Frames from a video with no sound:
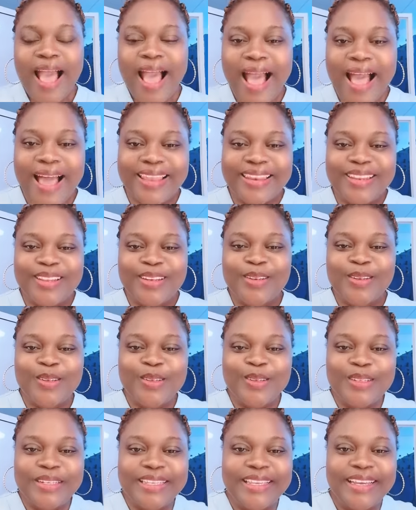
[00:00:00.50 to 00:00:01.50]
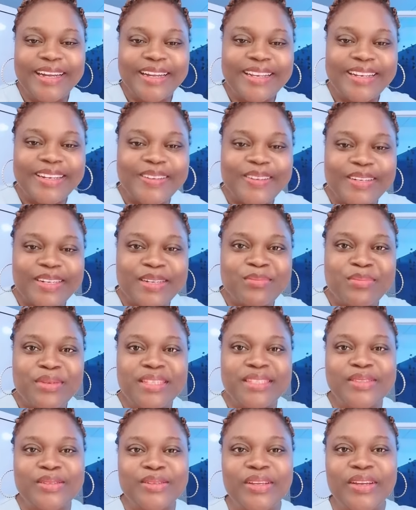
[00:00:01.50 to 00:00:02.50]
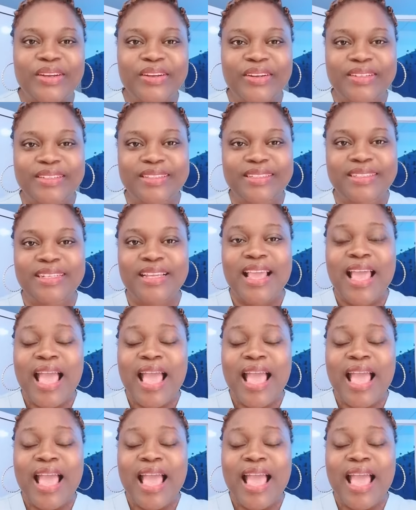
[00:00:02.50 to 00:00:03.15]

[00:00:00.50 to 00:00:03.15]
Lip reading: Hallelujah. Glory be to God.